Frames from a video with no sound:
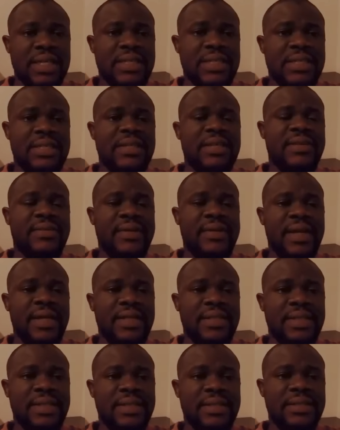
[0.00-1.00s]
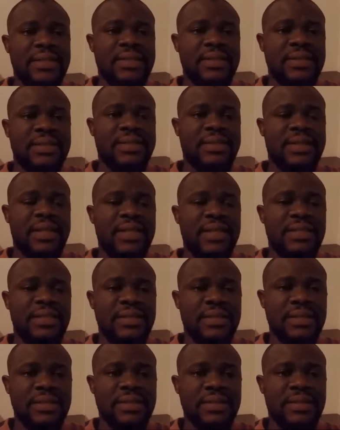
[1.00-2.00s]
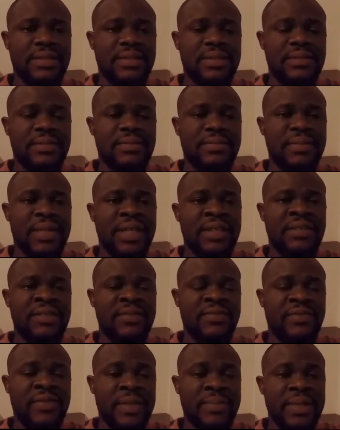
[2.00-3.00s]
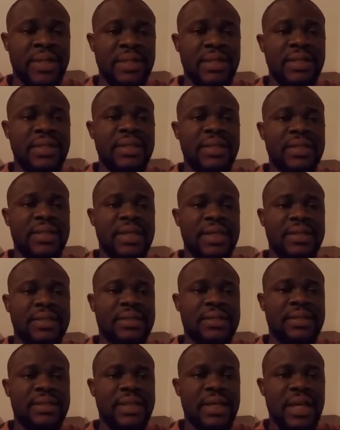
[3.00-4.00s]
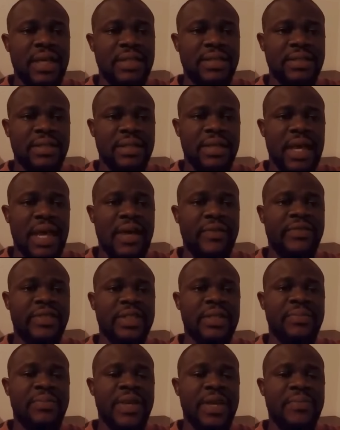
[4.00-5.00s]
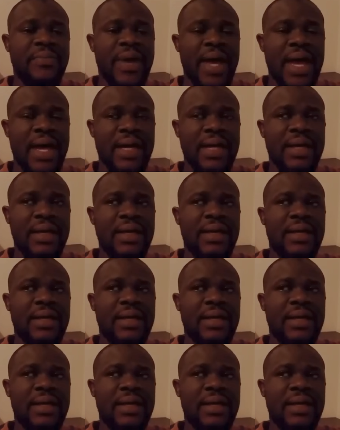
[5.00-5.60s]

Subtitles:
Sex is created. This is creation. Male, female, that's creation after the Big Bang.